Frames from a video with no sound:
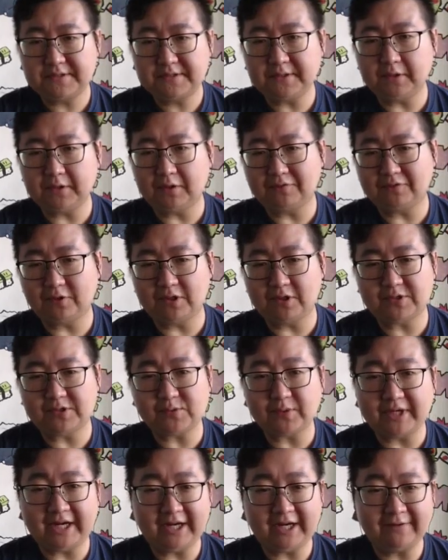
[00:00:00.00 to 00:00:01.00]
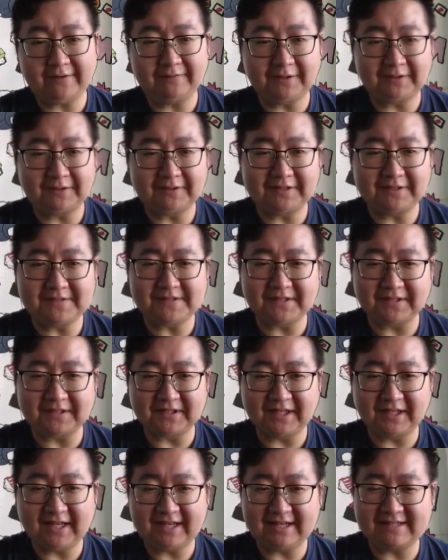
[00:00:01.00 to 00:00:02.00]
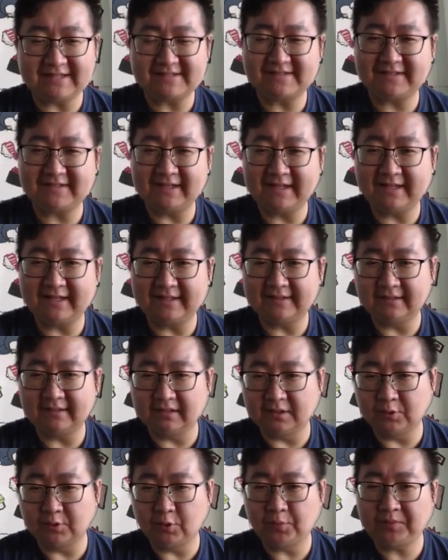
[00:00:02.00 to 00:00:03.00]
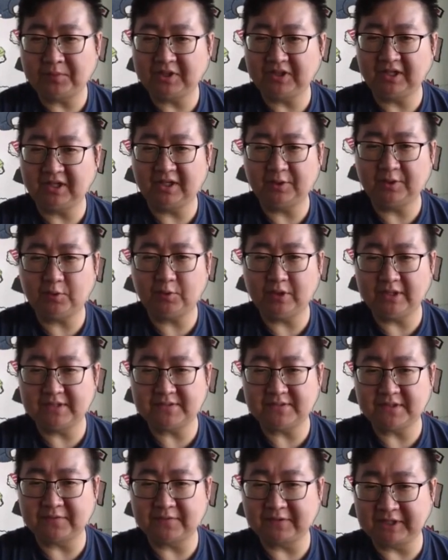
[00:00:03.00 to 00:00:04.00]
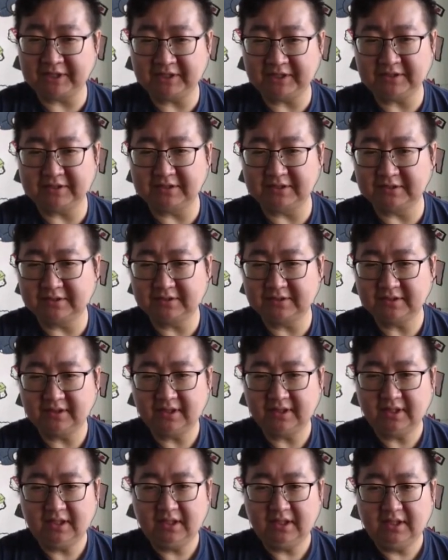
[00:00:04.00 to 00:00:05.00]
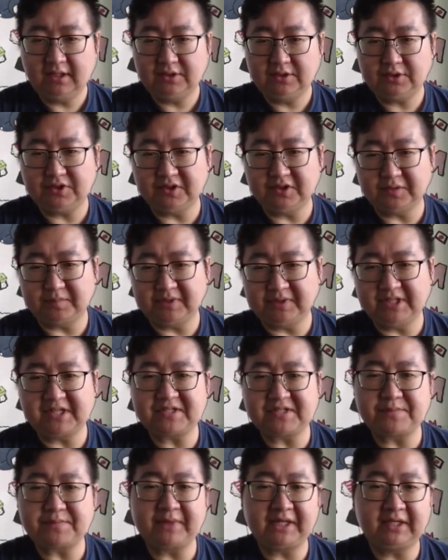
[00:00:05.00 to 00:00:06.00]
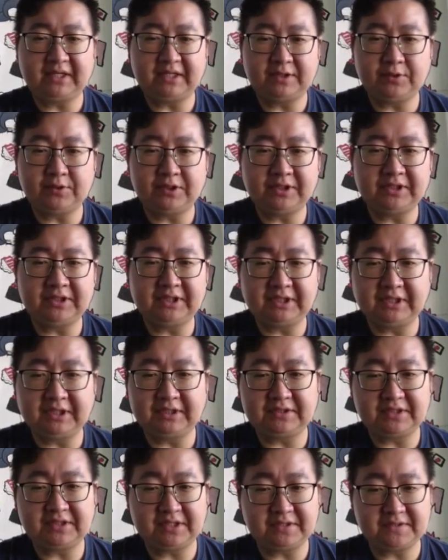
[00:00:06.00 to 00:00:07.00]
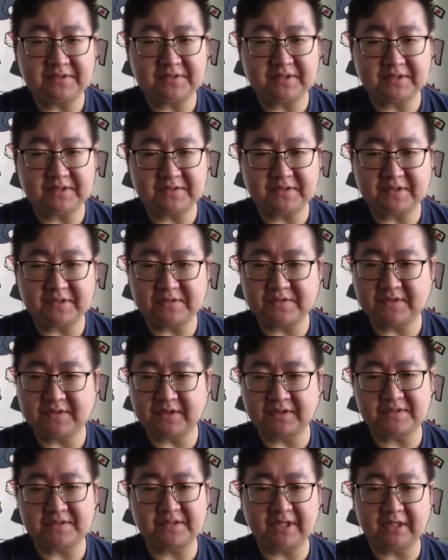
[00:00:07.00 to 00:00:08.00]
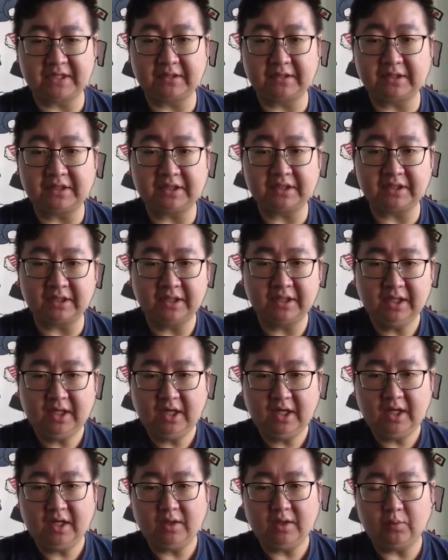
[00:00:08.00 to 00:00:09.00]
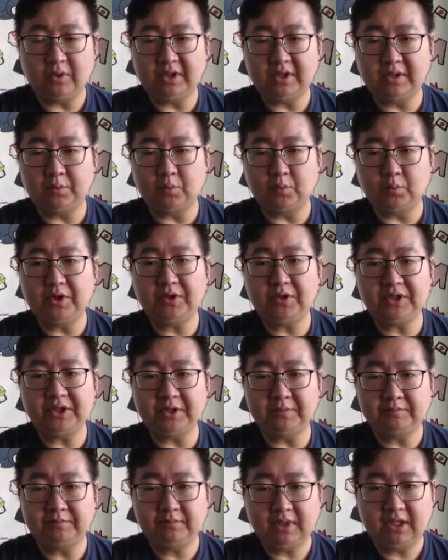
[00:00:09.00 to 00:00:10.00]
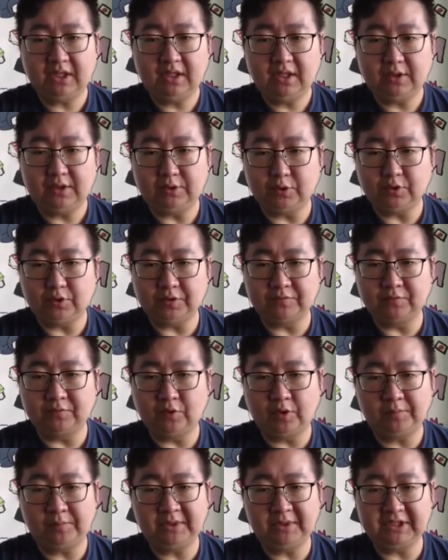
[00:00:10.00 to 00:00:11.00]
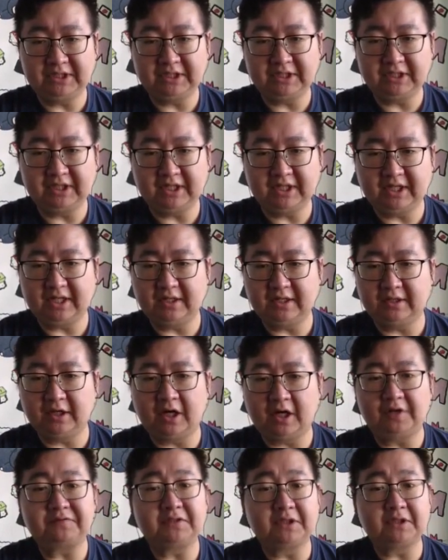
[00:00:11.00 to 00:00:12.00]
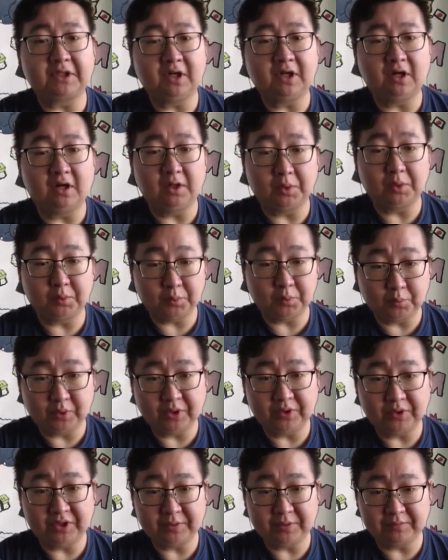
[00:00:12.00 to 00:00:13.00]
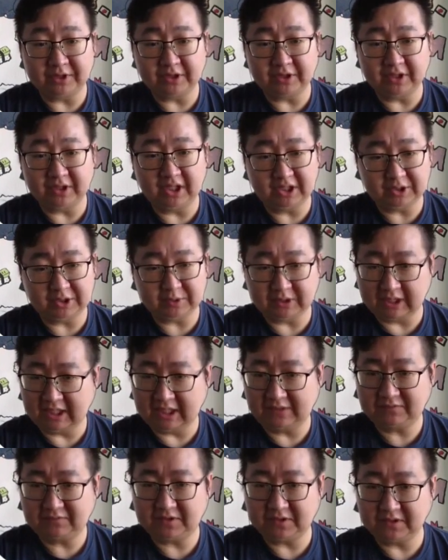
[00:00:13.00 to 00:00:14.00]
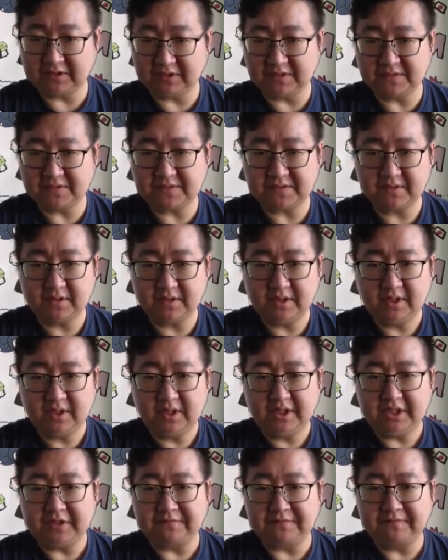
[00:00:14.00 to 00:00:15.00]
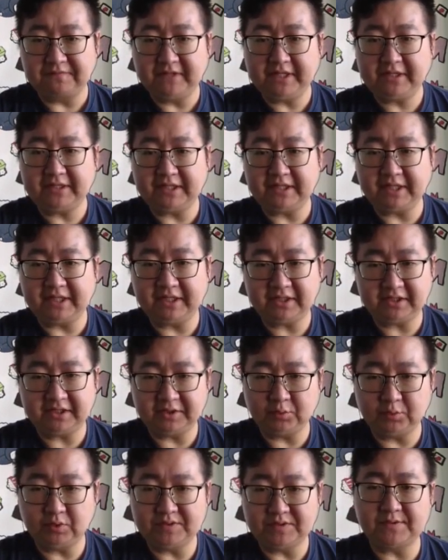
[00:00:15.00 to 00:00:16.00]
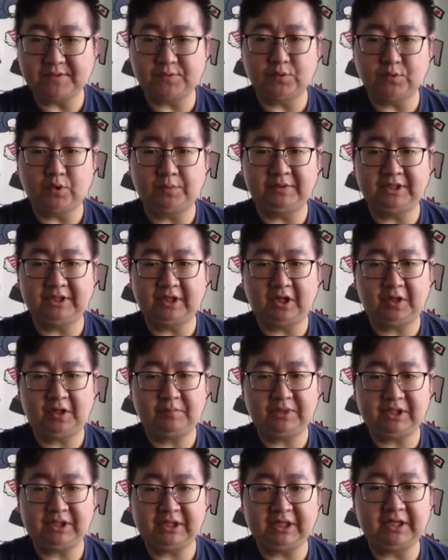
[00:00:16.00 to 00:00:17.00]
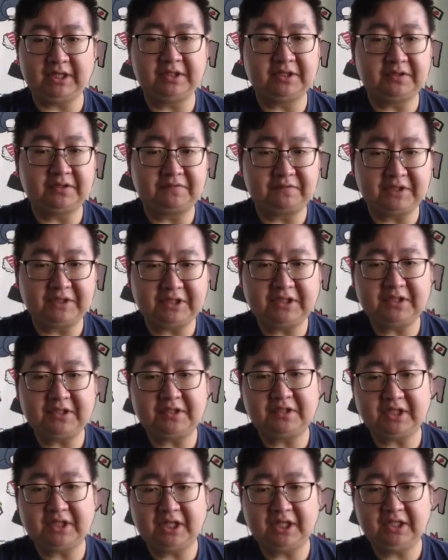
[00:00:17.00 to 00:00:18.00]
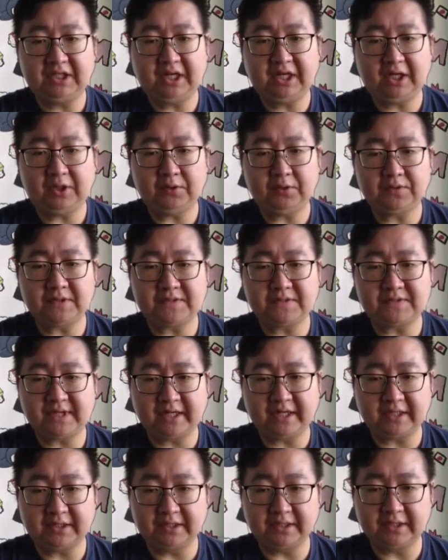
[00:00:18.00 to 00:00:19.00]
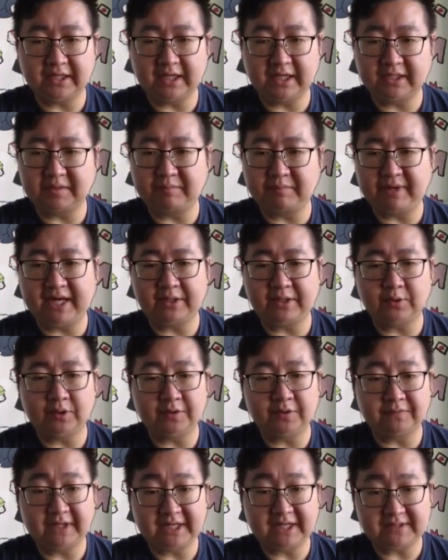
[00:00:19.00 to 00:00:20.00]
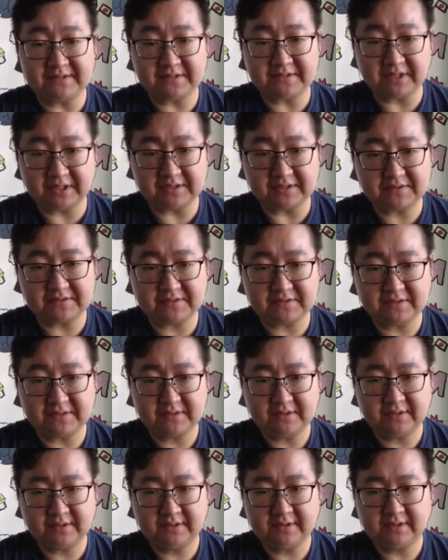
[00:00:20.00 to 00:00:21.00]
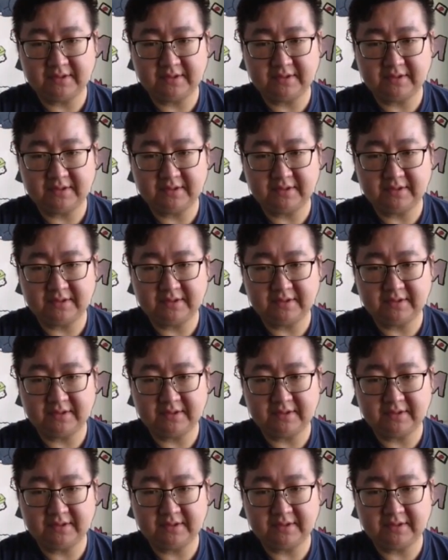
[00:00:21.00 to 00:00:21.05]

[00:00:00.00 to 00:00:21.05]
So, of course, we have learned this in class that the Norman conquest of England took place mainly during the 1066 AD when William, Duke of Normandy, and often called William the Conqueror after this, invaded England with his Norman army and defeated King Harold II at the Battle of Hastings.